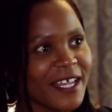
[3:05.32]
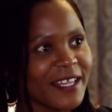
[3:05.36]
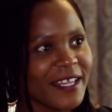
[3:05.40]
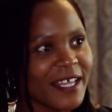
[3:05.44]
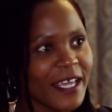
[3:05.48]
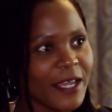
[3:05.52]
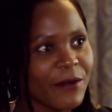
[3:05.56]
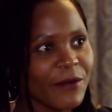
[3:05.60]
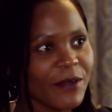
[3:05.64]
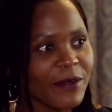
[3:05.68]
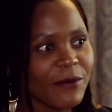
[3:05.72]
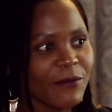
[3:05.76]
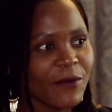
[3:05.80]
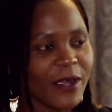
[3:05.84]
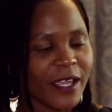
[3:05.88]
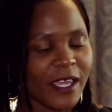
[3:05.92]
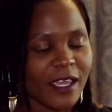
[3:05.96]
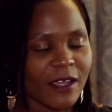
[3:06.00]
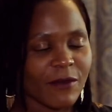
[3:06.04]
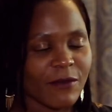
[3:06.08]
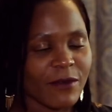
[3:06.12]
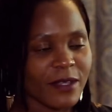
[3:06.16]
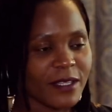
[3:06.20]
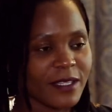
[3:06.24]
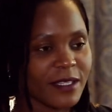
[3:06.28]
they were
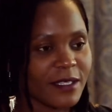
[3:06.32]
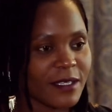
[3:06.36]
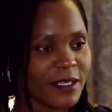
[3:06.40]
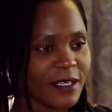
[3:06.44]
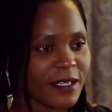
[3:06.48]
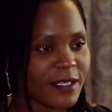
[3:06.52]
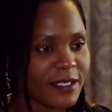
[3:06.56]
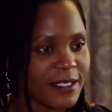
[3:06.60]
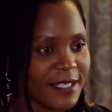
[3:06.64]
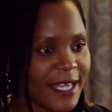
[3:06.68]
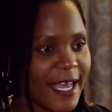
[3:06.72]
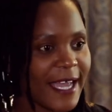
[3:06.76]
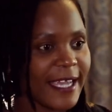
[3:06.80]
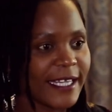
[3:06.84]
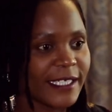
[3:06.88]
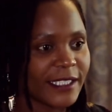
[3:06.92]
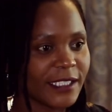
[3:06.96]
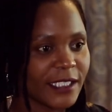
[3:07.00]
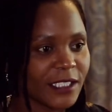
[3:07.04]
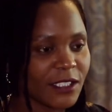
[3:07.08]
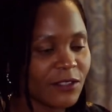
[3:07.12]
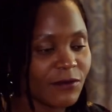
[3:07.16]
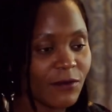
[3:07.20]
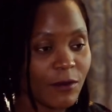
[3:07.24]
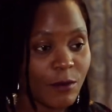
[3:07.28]
working with
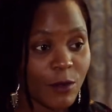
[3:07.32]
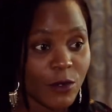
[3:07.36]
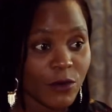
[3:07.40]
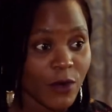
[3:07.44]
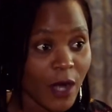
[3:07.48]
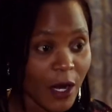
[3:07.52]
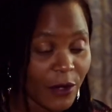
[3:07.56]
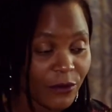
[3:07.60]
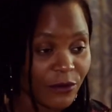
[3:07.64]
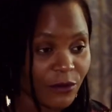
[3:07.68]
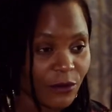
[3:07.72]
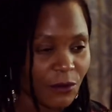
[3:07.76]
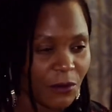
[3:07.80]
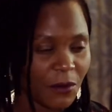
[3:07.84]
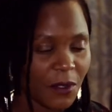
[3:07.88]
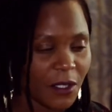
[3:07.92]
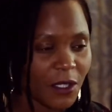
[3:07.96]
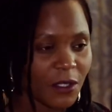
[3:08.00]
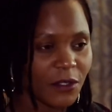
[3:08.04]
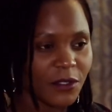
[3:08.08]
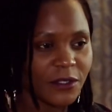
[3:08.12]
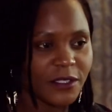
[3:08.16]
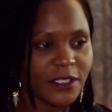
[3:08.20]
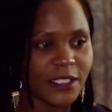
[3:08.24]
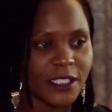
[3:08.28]
scientists from around the
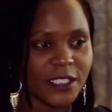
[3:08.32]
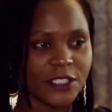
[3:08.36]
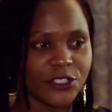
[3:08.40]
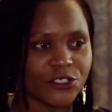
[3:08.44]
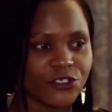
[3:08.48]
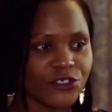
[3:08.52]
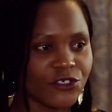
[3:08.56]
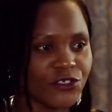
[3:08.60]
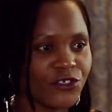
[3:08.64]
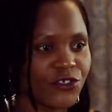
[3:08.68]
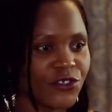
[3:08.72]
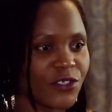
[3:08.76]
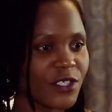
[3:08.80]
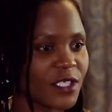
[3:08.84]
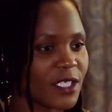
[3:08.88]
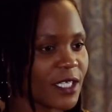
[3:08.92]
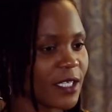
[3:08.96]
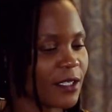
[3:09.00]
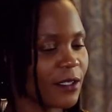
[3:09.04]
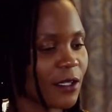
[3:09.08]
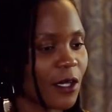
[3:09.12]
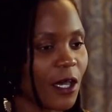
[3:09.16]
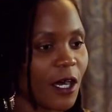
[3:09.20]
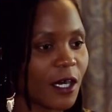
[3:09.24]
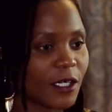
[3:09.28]
world,
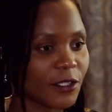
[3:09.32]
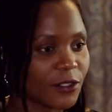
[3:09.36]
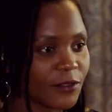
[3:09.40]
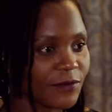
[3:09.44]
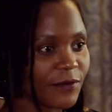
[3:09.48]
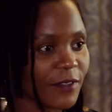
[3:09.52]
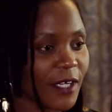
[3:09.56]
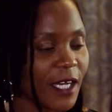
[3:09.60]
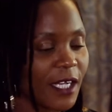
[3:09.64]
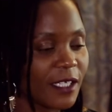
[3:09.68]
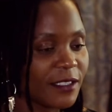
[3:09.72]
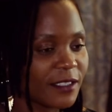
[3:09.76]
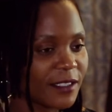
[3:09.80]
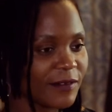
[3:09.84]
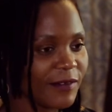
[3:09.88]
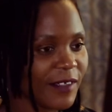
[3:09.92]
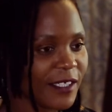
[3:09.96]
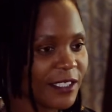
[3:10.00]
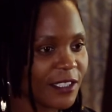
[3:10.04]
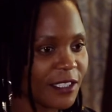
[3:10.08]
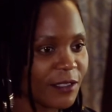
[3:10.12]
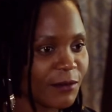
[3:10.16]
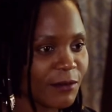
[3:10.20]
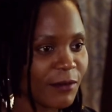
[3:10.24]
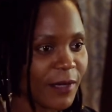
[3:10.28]
introducing the art of
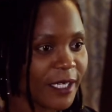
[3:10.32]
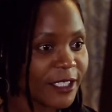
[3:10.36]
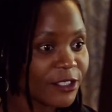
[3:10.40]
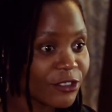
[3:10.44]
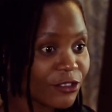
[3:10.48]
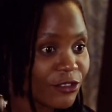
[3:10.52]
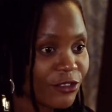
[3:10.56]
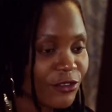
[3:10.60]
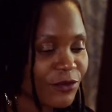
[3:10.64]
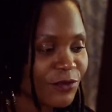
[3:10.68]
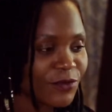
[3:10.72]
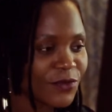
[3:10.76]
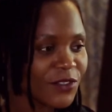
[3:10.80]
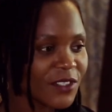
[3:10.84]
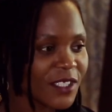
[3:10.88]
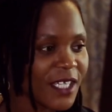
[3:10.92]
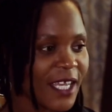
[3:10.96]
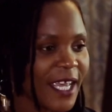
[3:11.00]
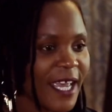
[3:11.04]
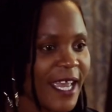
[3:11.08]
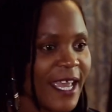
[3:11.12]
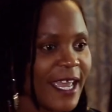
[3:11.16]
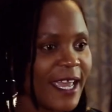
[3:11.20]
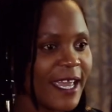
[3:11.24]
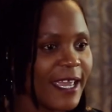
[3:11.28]
cultivating mushrooms.
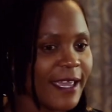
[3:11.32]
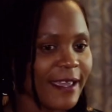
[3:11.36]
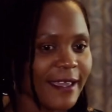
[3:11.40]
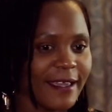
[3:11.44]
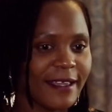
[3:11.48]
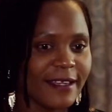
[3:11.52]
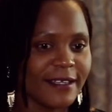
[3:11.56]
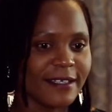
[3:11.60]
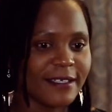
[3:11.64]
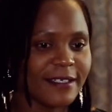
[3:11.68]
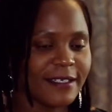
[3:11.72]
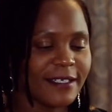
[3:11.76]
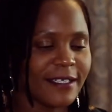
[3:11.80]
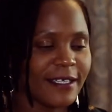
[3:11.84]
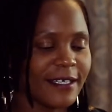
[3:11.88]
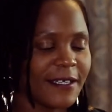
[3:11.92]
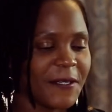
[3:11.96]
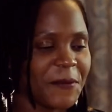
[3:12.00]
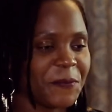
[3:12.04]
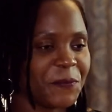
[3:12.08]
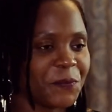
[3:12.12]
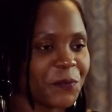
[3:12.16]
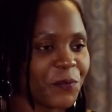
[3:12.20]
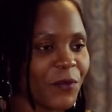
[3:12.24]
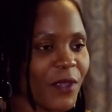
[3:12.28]
And
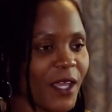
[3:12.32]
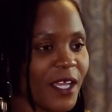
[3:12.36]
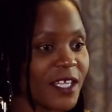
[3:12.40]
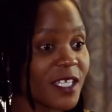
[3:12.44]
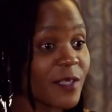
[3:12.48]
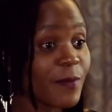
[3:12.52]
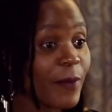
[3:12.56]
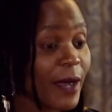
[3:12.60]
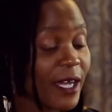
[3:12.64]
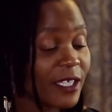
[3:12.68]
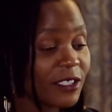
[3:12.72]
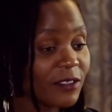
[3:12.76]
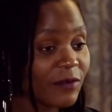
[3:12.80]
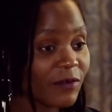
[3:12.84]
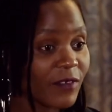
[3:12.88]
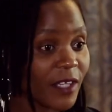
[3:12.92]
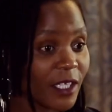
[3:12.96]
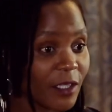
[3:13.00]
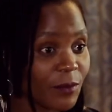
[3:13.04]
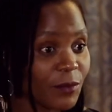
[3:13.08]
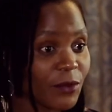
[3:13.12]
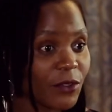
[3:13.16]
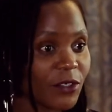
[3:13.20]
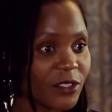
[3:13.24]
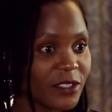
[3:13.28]
as part of
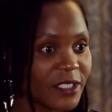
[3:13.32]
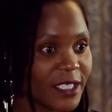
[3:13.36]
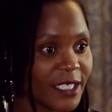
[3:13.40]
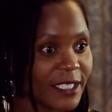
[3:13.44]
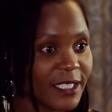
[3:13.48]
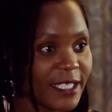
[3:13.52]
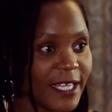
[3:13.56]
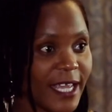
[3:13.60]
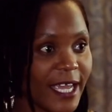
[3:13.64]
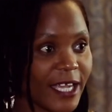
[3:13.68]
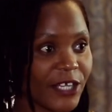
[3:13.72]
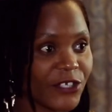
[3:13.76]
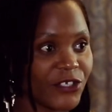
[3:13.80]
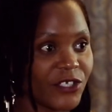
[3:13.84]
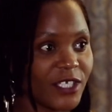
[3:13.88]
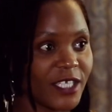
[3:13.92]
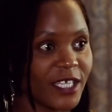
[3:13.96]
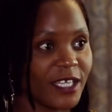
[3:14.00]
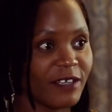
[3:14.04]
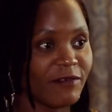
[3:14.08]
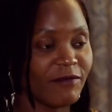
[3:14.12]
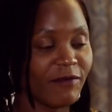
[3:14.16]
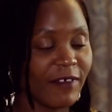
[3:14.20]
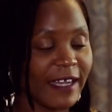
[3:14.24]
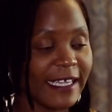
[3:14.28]
that project, they
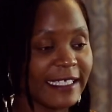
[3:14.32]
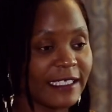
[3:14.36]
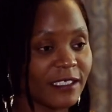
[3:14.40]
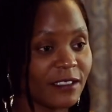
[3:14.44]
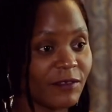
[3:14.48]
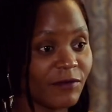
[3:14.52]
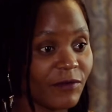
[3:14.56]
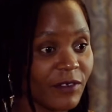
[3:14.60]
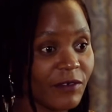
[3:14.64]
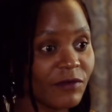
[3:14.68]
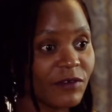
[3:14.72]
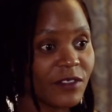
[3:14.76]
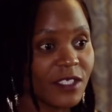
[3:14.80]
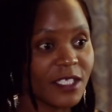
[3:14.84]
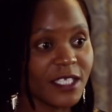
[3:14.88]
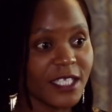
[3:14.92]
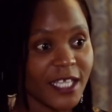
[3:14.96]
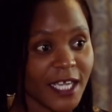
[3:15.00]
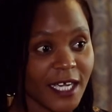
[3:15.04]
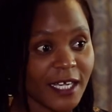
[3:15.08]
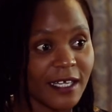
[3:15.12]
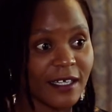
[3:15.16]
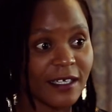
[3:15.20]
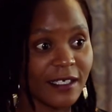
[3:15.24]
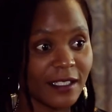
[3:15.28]
actually invited 15
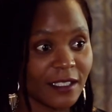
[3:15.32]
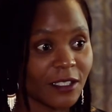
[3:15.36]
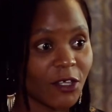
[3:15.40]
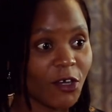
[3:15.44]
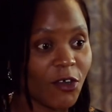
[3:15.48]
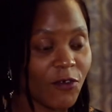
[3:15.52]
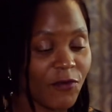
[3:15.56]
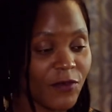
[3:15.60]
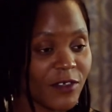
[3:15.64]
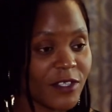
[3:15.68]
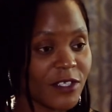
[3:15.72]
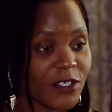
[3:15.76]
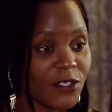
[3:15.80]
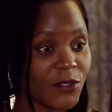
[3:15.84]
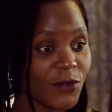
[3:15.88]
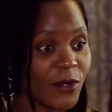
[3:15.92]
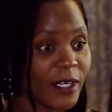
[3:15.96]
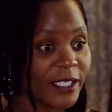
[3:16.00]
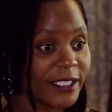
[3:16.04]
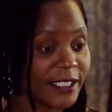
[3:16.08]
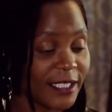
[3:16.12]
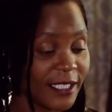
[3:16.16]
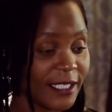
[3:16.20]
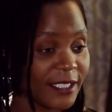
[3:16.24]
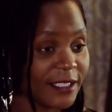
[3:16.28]
young girl orphans to
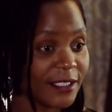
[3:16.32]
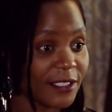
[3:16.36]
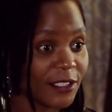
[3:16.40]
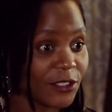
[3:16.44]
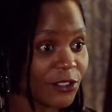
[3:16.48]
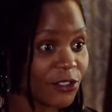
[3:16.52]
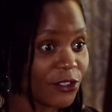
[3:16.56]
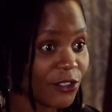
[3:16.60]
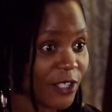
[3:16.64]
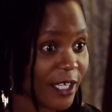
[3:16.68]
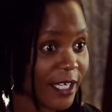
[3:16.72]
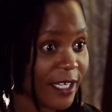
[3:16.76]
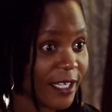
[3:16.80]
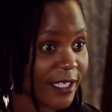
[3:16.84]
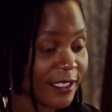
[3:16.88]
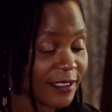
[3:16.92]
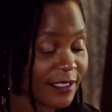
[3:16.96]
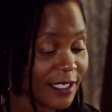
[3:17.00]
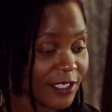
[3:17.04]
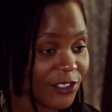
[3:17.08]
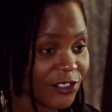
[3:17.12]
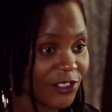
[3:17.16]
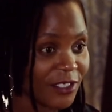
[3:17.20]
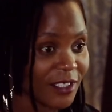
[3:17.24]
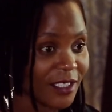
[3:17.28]
attend a training
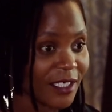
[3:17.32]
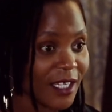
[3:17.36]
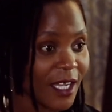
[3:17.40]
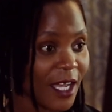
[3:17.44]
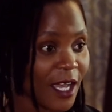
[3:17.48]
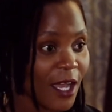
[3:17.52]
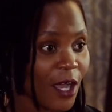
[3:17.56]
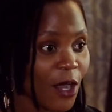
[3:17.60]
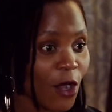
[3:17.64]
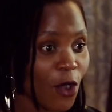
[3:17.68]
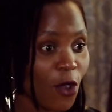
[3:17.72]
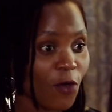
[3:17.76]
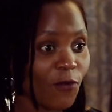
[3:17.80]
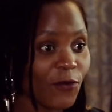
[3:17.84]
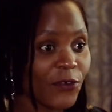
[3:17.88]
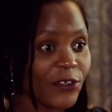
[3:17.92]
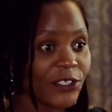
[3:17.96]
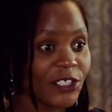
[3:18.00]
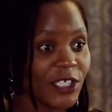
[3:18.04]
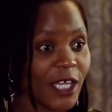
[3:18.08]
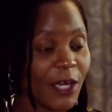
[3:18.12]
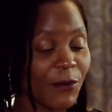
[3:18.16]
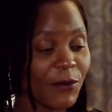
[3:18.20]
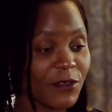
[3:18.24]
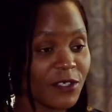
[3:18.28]
session, of
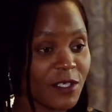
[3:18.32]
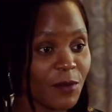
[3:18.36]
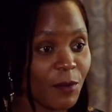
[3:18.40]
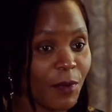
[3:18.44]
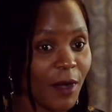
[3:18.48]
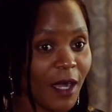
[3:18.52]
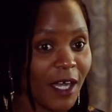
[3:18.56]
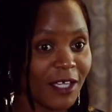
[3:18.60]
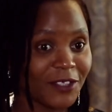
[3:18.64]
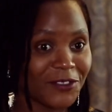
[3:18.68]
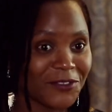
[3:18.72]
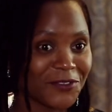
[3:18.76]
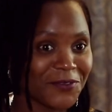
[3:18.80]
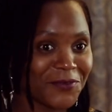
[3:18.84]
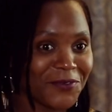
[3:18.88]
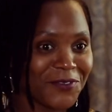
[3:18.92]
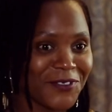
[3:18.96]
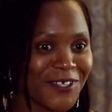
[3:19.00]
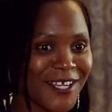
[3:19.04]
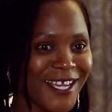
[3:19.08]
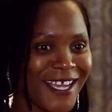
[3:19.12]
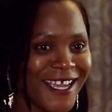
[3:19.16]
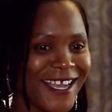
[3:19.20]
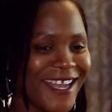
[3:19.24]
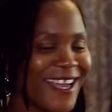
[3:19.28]
which I was a part of.
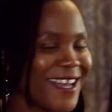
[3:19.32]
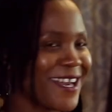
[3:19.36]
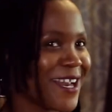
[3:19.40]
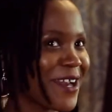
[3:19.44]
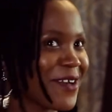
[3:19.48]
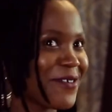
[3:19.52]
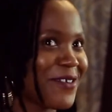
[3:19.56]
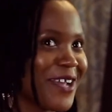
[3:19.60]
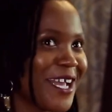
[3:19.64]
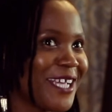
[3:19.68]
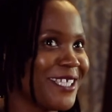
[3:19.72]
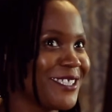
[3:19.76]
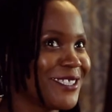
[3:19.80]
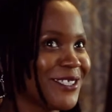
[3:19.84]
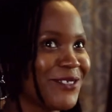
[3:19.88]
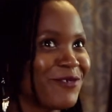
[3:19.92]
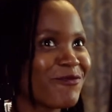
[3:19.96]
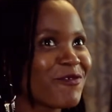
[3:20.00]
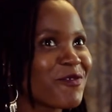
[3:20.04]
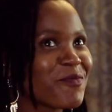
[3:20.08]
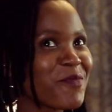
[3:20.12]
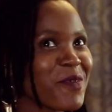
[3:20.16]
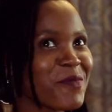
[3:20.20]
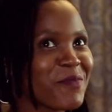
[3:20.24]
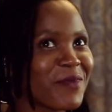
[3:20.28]
And I still
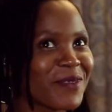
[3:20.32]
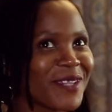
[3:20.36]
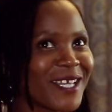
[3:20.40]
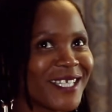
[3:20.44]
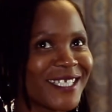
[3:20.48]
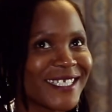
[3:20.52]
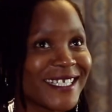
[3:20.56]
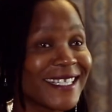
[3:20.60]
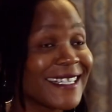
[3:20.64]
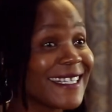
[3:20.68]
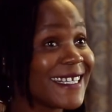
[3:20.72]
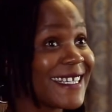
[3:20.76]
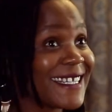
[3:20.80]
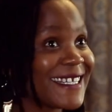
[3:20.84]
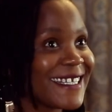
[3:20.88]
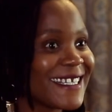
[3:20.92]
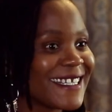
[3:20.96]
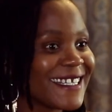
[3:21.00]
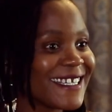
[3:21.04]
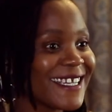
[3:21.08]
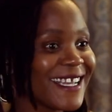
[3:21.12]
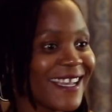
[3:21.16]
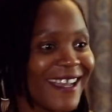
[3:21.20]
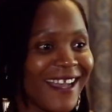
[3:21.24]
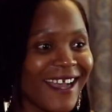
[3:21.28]
remember that
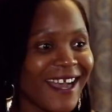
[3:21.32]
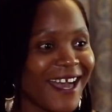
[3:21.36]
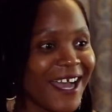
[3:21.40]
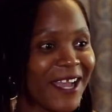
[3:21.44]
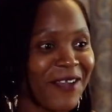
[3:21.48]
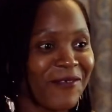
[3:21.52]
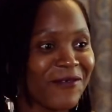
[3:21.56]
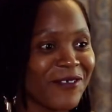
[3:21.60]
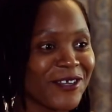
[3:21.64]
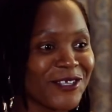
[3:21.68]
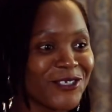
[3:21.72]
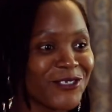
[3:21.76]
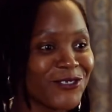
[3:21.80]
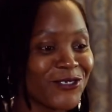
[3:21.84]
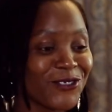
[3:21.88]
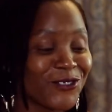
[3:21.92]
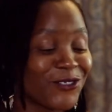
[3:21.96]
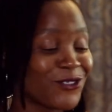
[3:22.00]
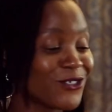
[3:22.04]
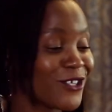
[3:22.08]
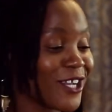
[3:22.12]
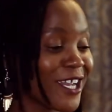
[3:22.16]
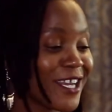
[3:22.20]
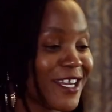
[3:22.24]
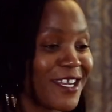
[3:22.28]
clearly. I went to the
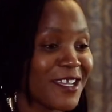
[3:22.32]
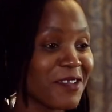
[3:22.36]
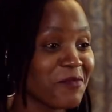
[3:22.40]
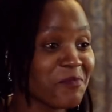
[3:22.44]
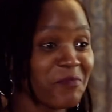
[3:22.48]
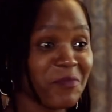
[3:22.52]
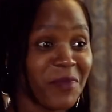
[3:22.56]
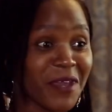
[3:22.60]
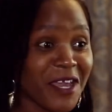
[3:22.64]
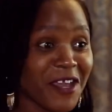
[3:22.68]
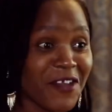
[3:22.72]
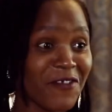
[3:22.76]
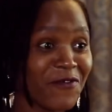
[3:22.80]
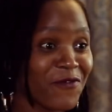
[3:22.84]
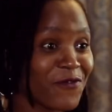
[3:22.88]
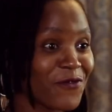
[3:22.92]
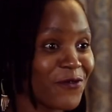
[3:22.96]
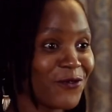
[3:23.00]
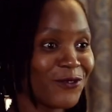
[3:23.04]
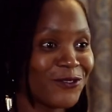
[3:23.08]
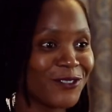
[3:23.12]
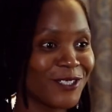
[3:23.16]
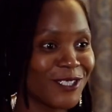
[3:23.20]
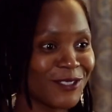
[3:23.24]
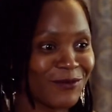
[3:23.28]
training
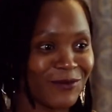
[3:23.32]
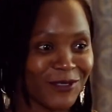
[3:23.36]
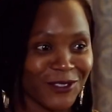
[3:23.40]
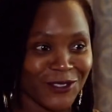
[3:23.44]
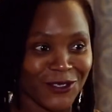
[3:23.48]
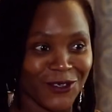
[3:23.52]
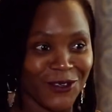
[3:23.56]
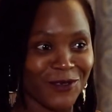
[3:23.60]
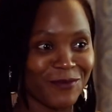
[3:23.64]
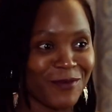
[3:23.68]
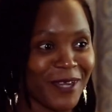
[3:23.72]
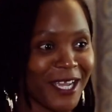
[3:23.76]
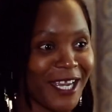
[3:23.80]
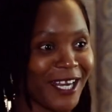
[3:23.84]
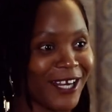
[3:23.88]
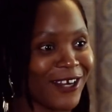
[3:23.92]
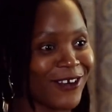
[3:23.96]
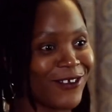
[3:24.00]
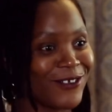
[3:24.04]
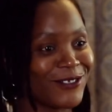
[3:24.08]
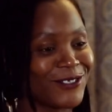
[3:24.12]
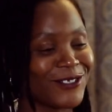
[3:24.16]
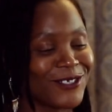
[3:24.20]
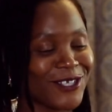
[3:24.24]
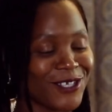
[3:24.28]
barefoot and with all my
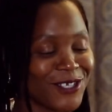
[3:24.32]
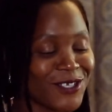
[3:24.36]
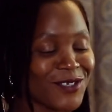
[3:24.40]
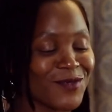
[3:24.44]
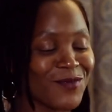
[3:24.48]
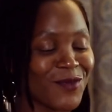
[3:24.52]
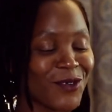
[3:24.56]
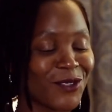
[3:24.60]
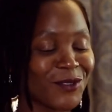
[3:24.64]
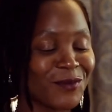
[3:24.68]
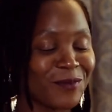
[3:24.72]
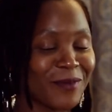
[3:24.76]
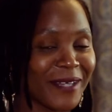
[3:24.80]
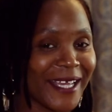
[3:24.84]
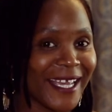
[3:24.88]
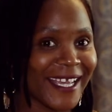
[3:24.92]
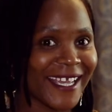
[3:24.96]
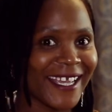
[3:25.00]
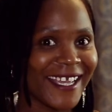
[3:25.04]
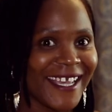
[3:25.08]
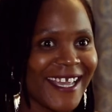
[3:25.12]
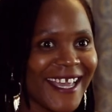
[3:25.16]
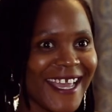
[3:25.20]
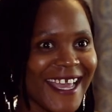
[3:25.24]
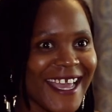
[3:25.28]
clothes in a small
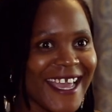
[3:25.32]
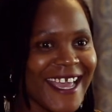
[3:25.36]
bag.